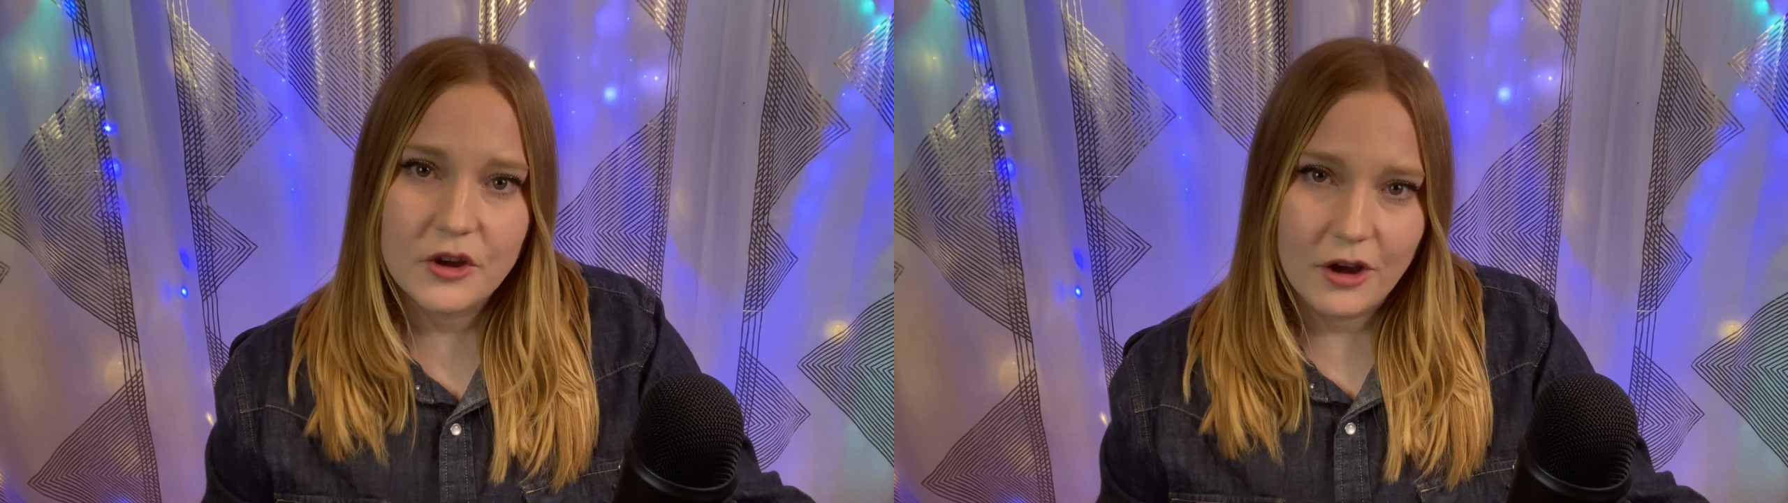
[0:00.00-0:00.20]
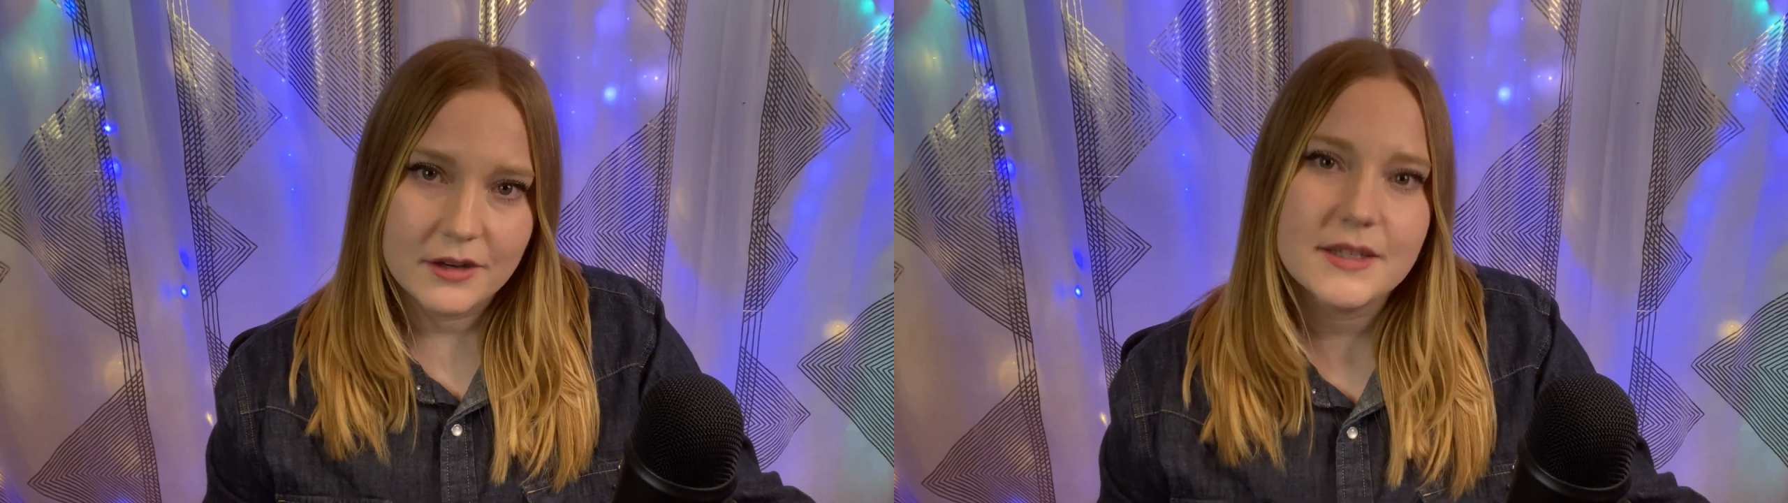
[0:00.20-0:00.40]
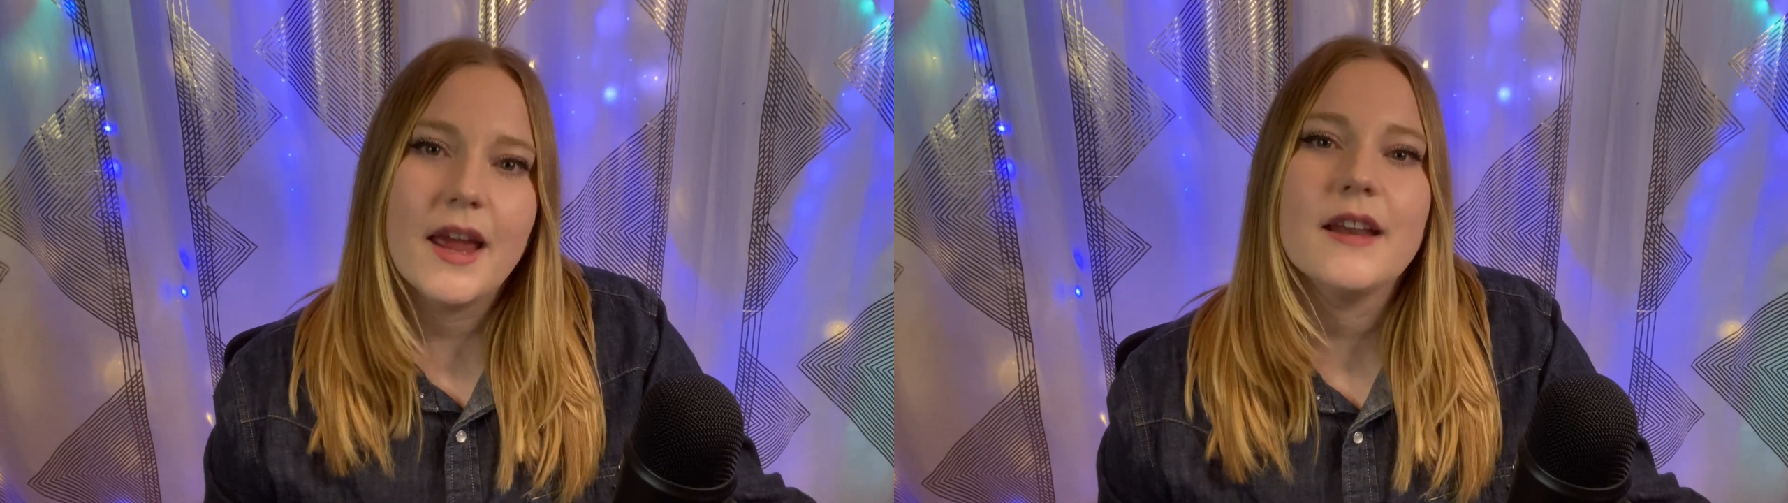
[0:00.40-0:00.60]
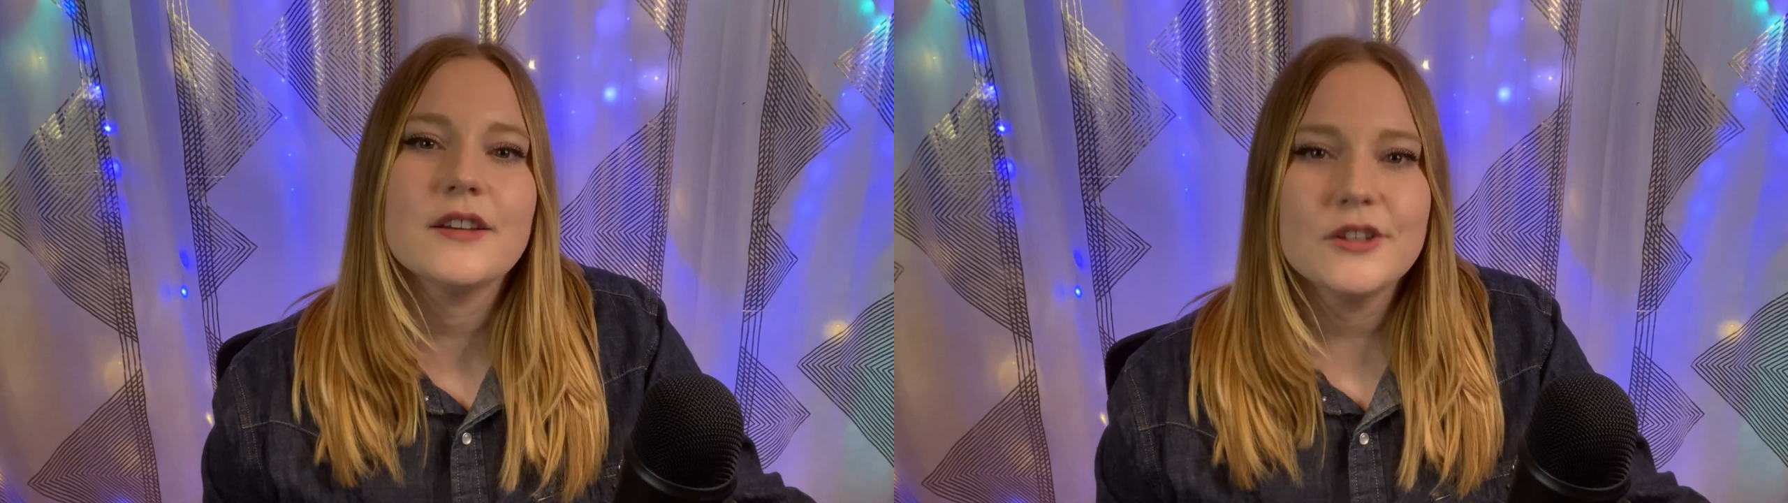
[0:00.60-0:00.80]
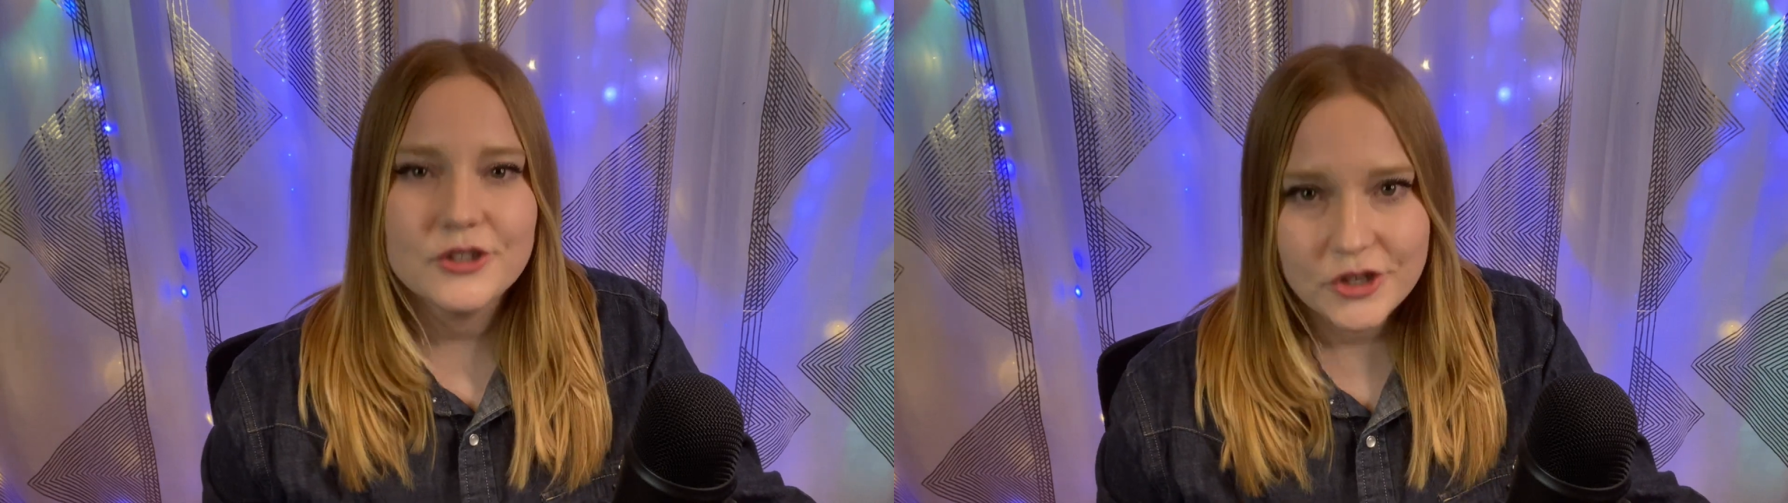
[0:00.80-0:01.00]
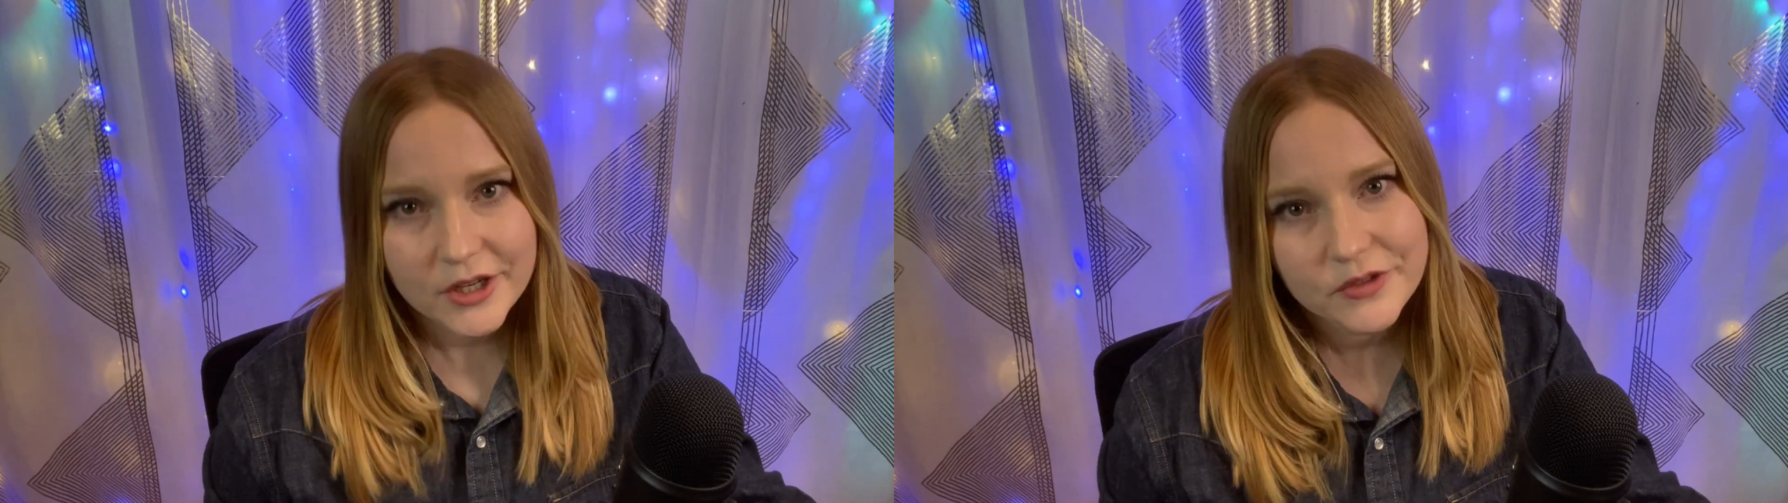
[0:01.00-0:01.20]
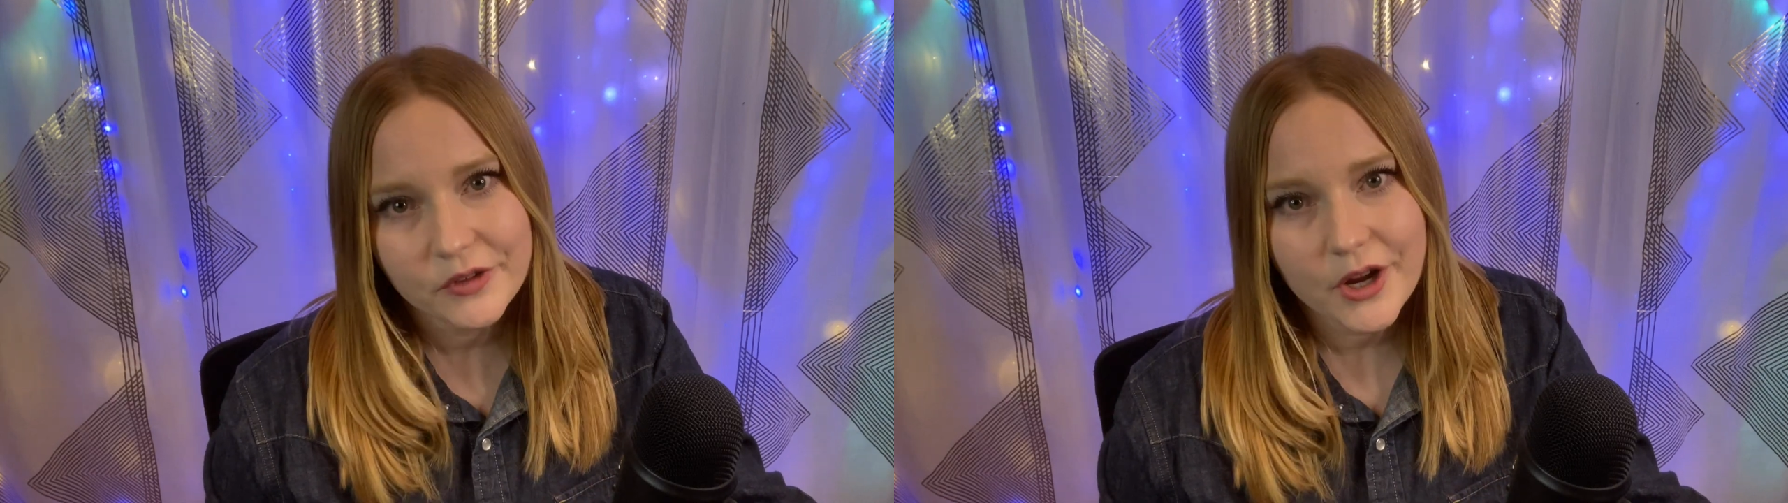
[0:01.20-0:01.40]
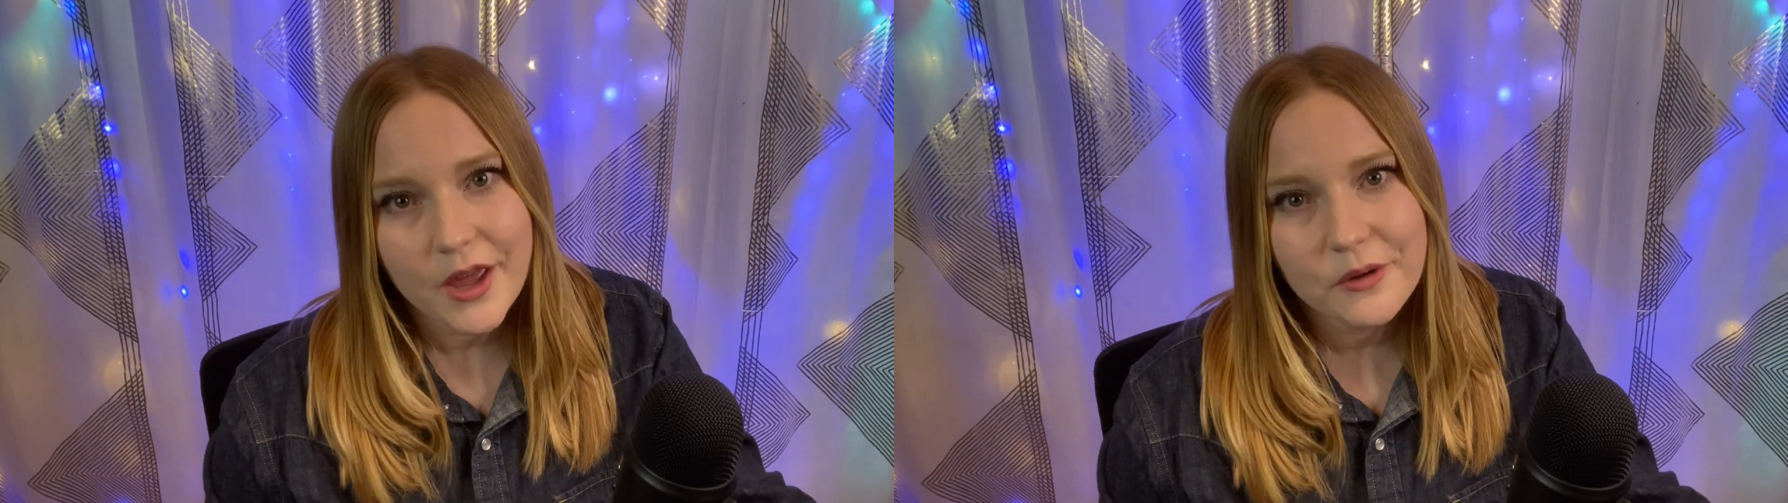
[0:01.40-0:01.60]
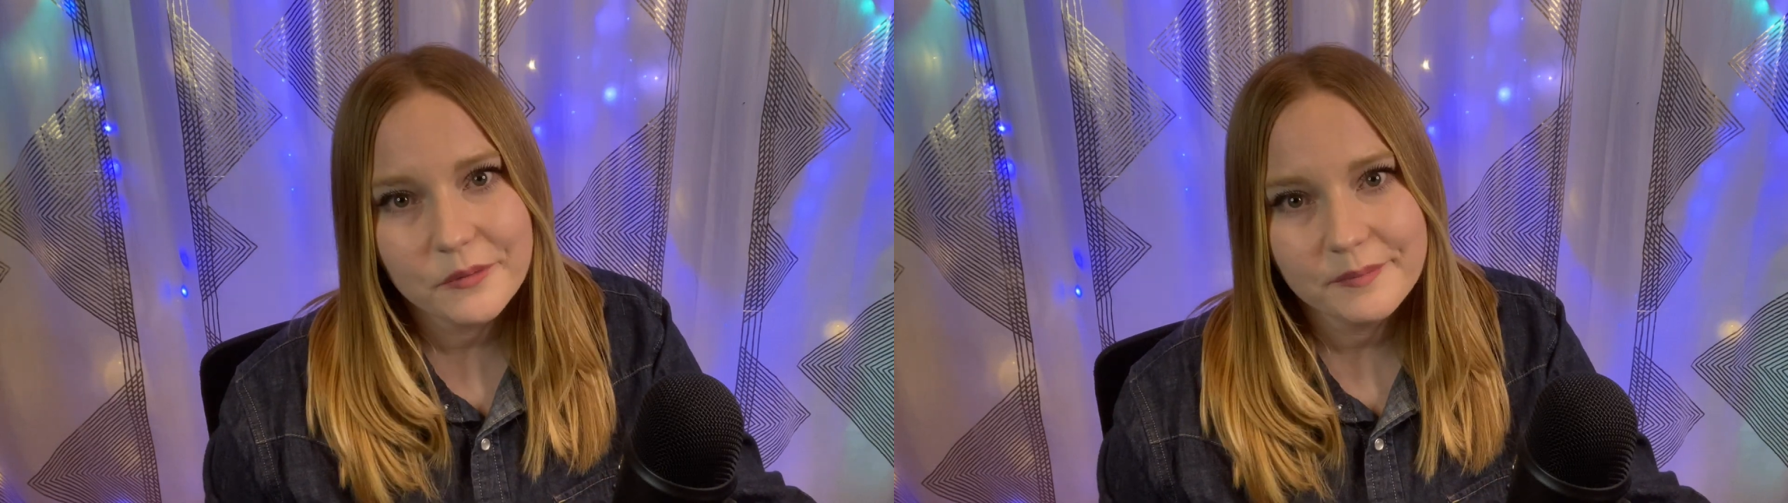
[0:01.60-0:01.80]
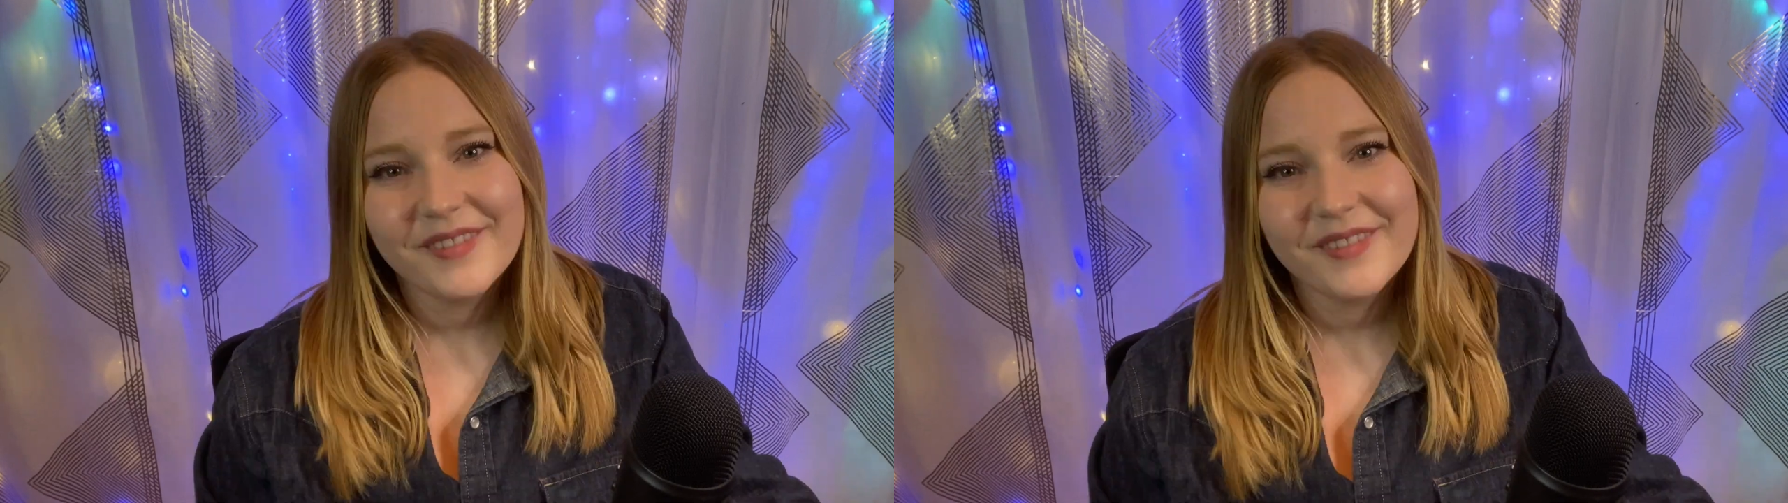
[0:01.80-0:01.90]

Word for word: content just for you.